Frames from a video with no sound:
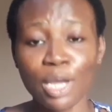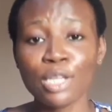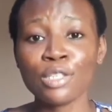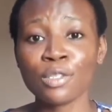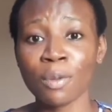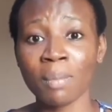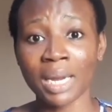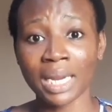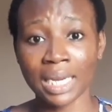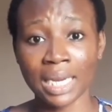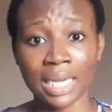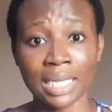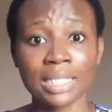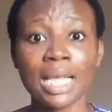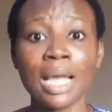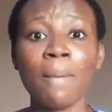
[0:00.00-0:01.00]
So my
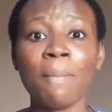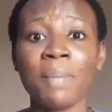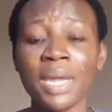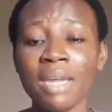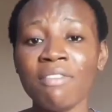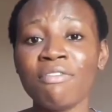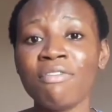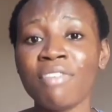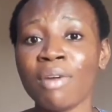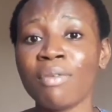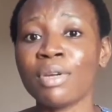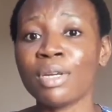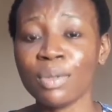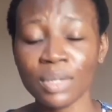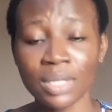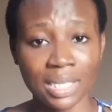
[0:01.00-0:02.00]
kings, pay very
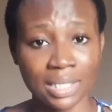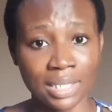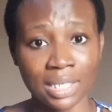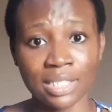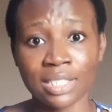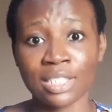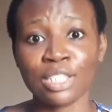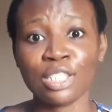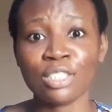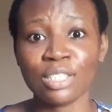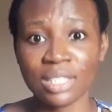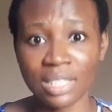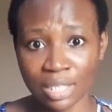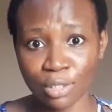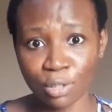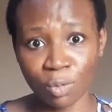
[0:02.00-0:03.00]
good attention to
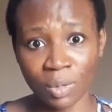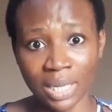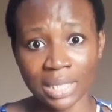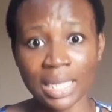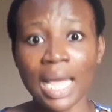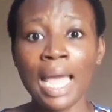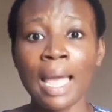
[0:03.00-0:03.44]
this one